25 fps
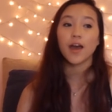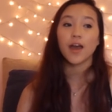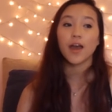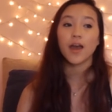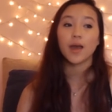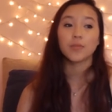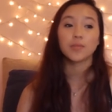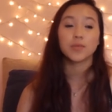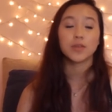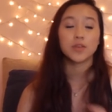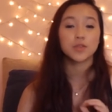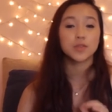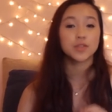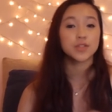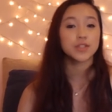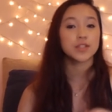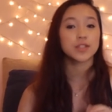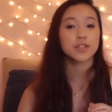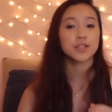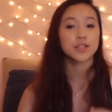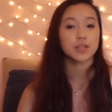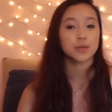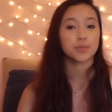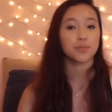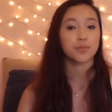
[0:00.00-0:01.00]
am used to
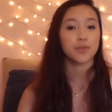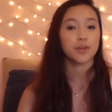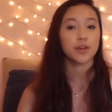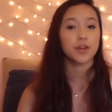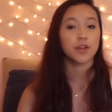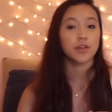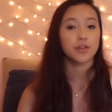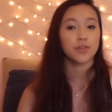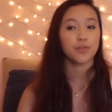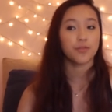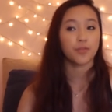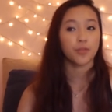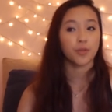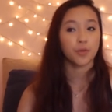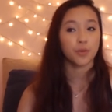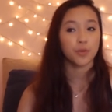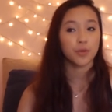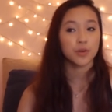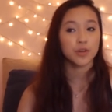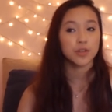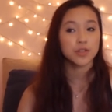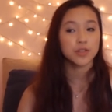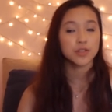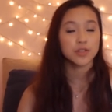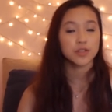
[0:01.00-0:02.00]
slipperier
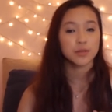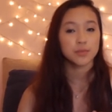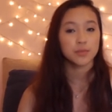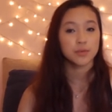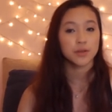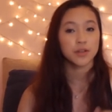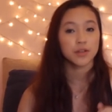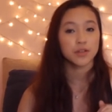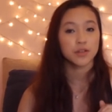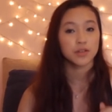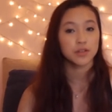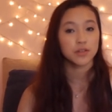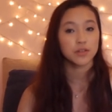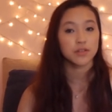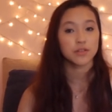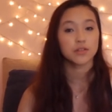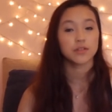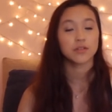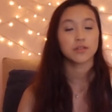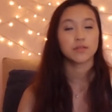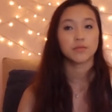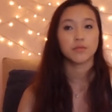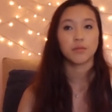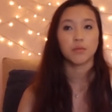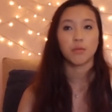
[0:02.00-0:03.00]
floors, slipperier,
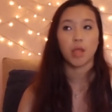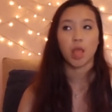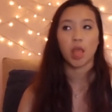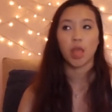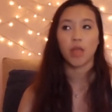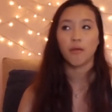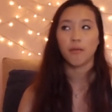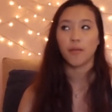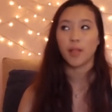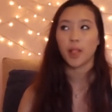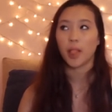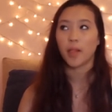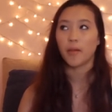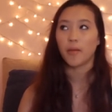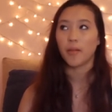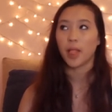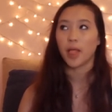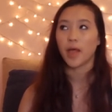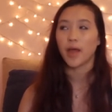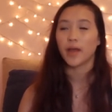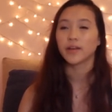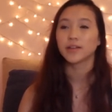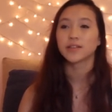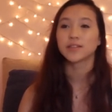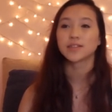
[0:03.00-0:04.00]

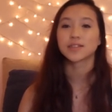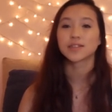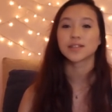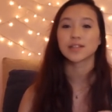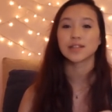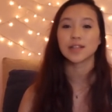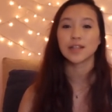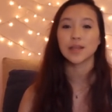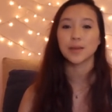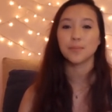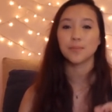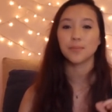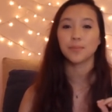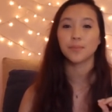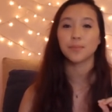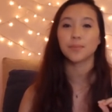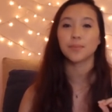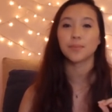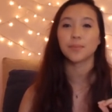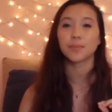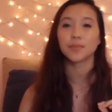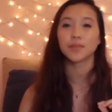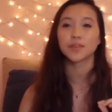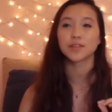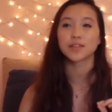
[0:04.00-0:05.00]
slip,
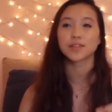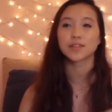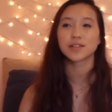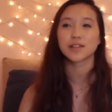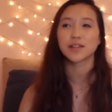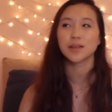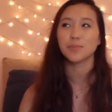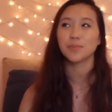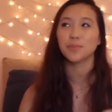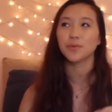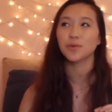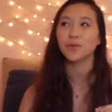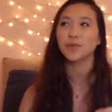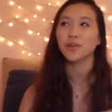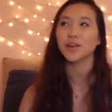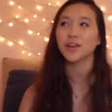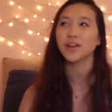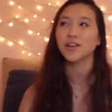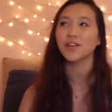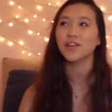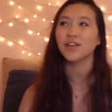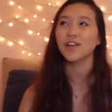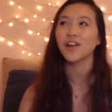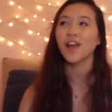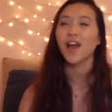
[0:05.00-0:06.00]

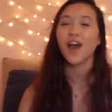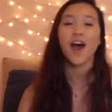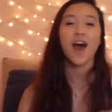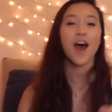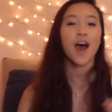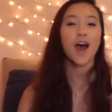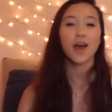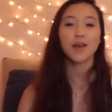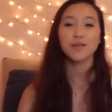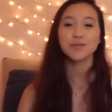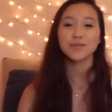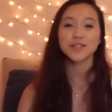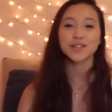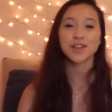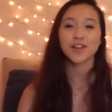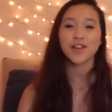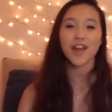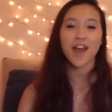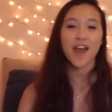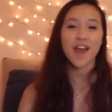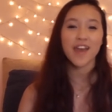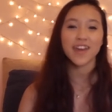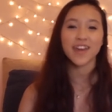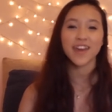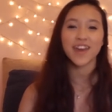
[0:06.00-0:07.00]
slipperier? I'm sorry,
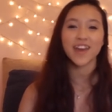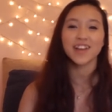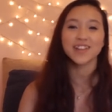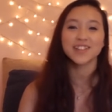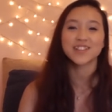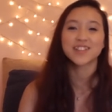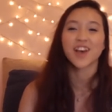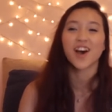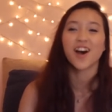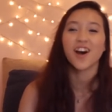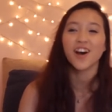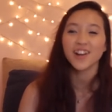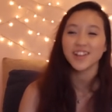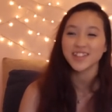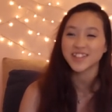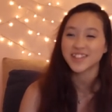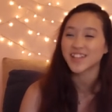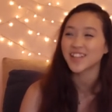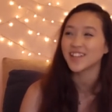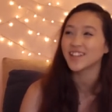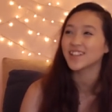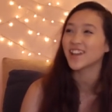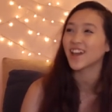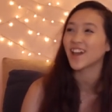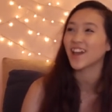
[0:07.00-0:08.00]
I can't talk
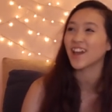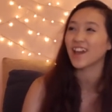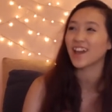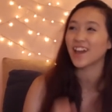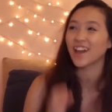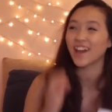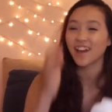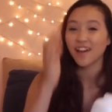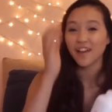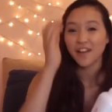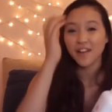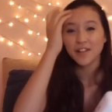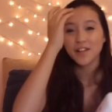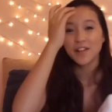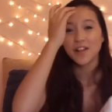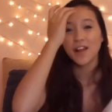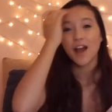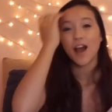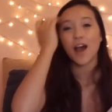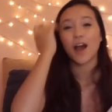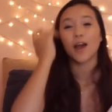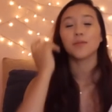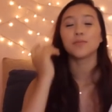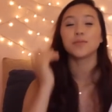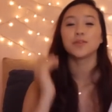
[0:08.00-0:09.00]
today.
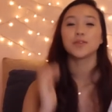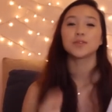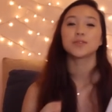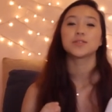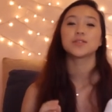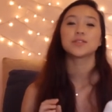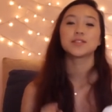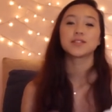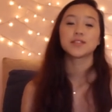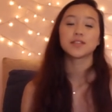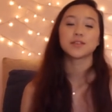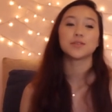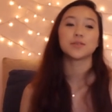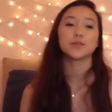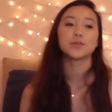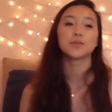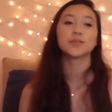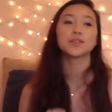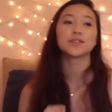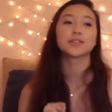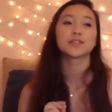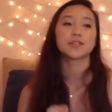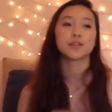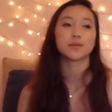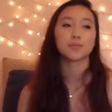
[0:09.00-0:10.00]
I'm used
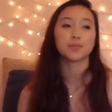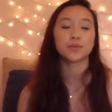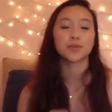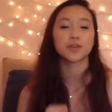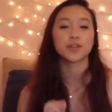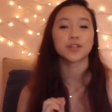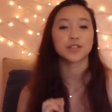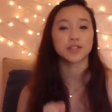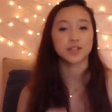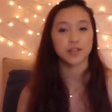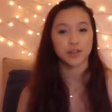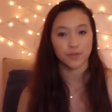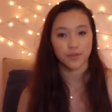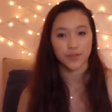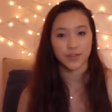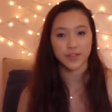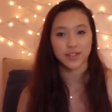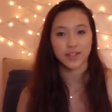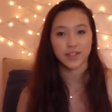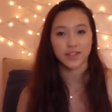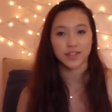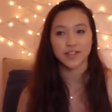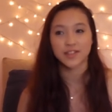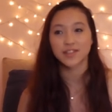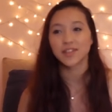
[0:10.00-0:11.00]
to slippery
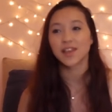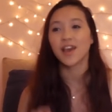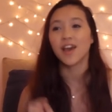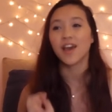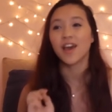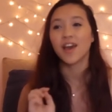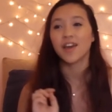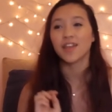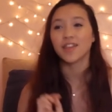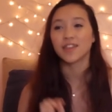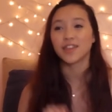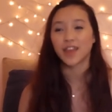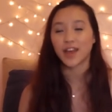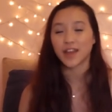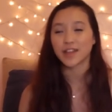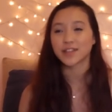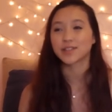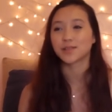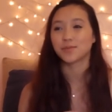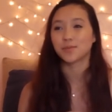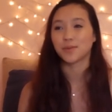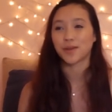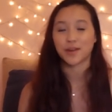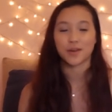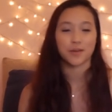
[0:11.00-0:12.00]
surfaces.
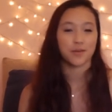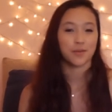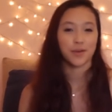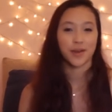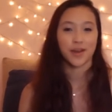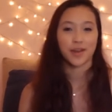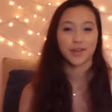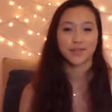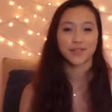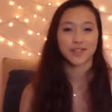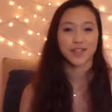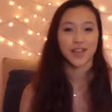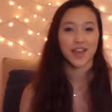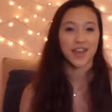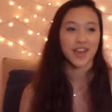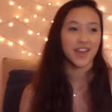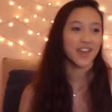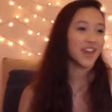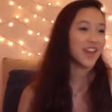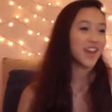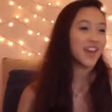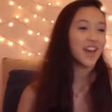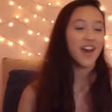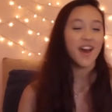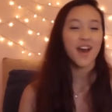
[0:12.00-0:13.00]
That's a better way of saying
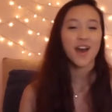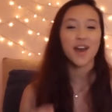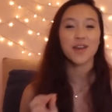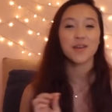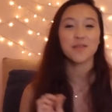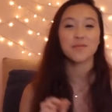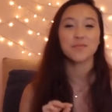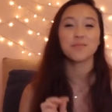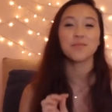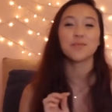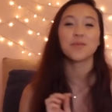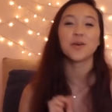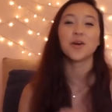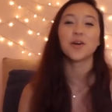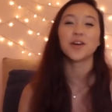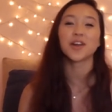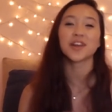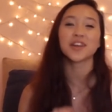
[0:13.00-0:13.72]
it. I am more